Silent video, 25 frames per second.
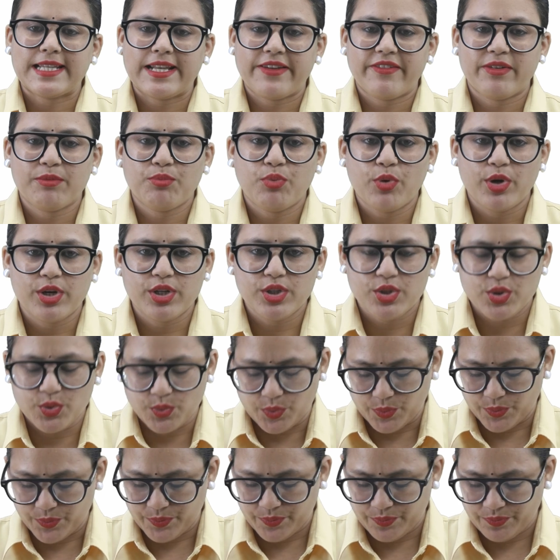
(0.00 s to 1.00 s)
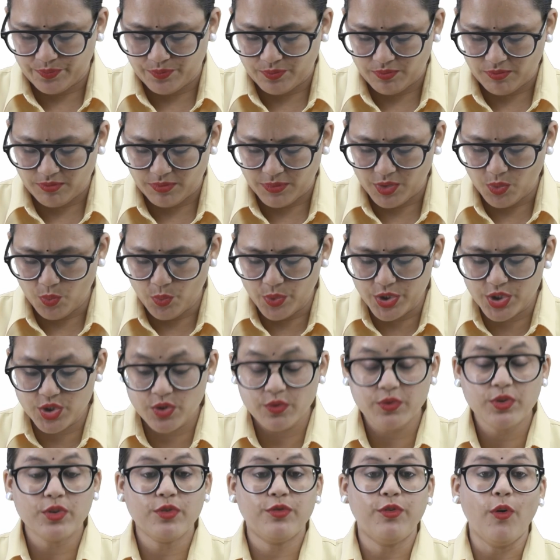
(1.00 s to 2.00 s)
11.2. Which
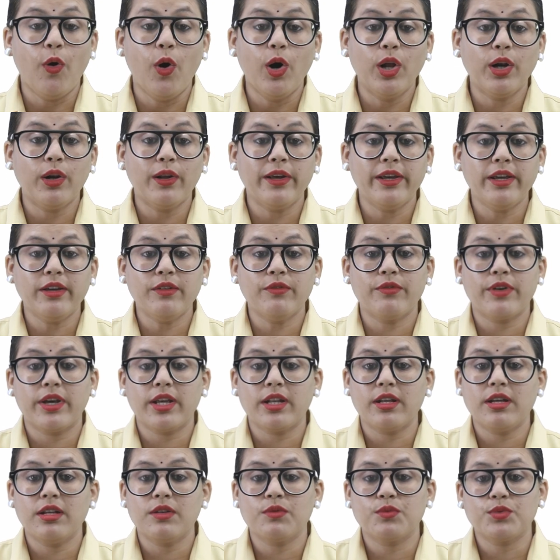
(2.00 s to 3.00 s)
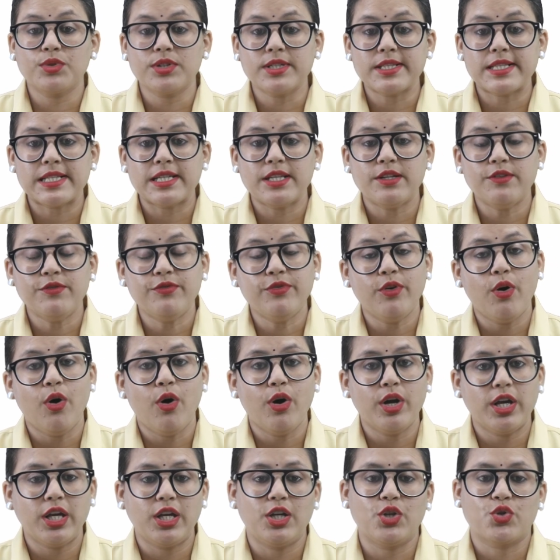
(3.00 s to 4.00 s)
of the following vary inversely
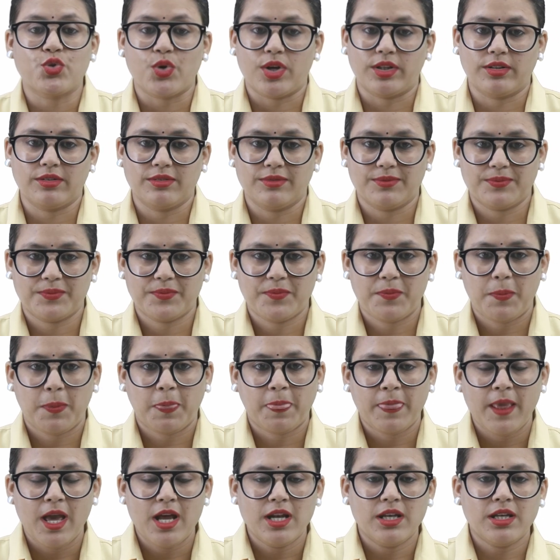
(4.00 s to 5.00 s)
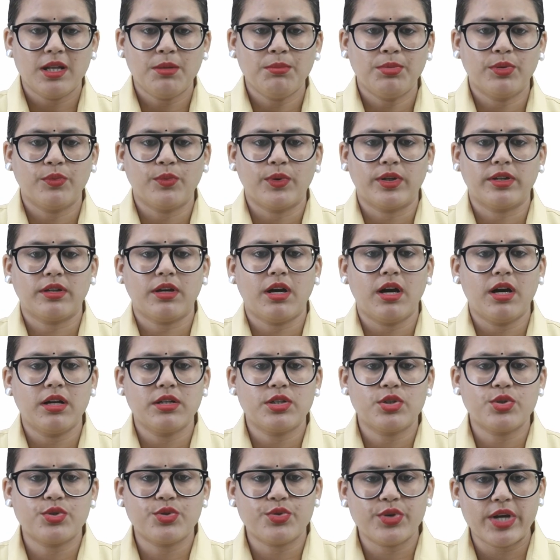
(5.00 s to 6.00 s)
for each other? Number 1.
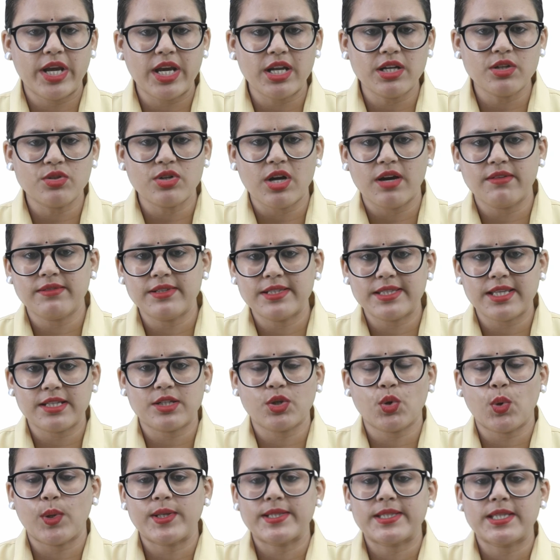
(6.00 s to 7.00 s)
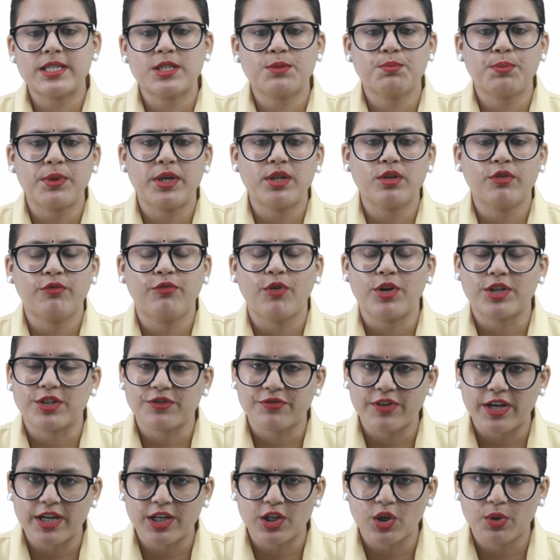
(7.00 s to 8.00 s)
A train travels at a constant speed of
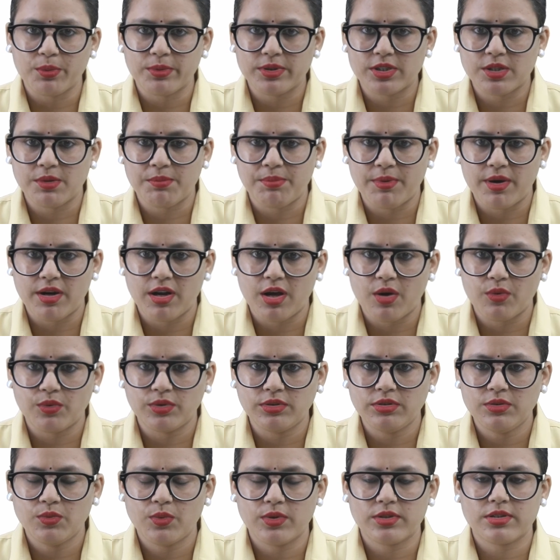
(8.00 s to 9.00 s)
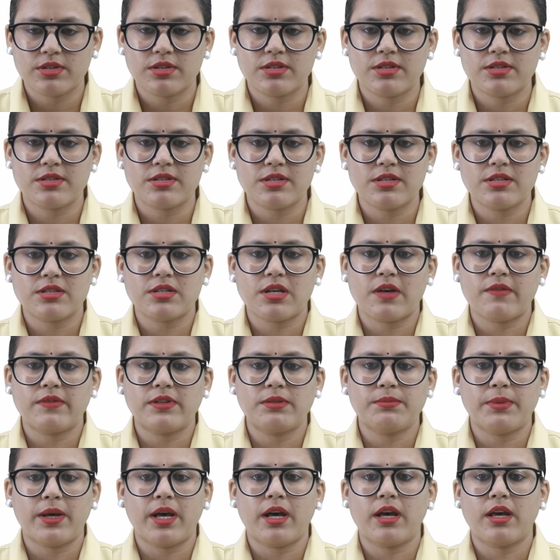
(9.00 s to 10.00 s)
45 km per hour. What is the distance
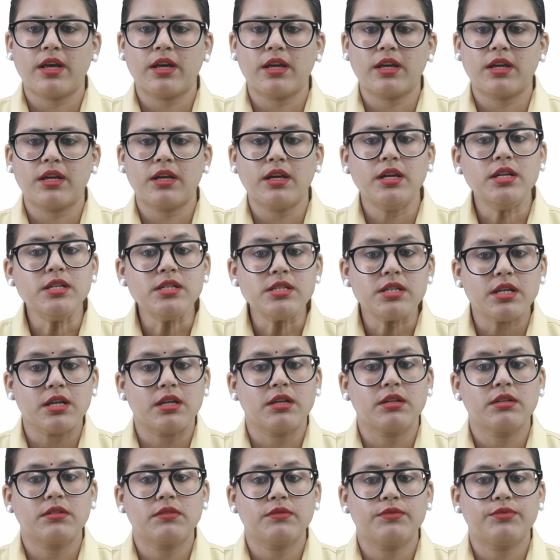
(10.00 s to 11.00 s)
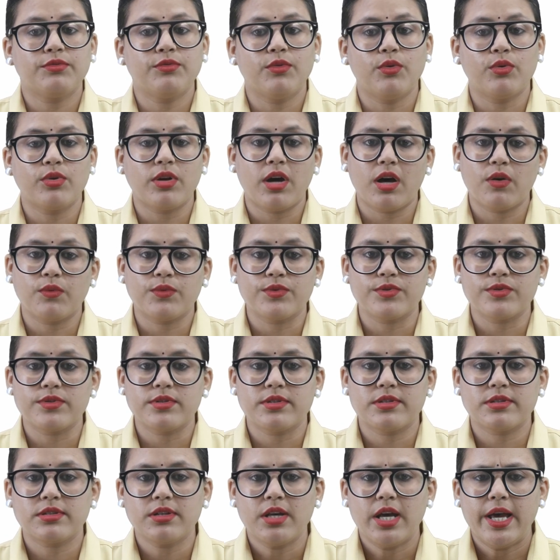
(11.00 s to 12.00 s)
travelled by it in 4
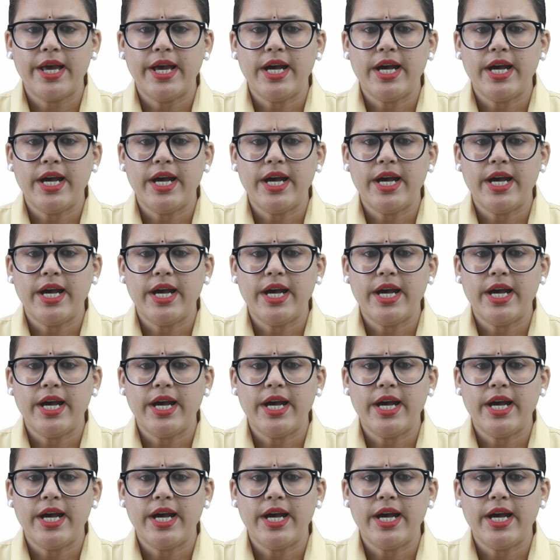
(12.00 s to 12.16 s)
hours?